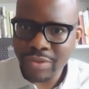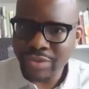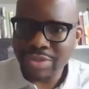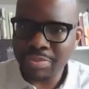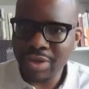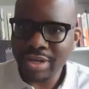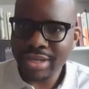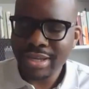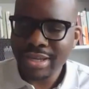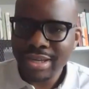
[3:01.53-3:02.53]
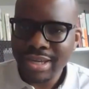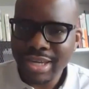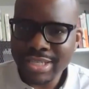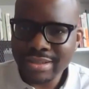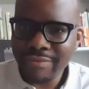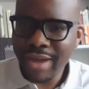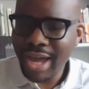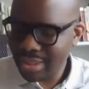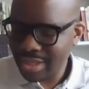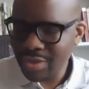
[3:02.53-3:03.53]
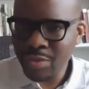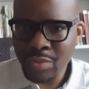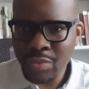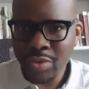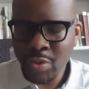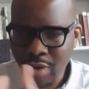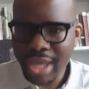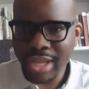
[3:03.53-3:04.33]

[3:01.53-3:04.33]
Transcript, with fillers: through this book is the fact that you you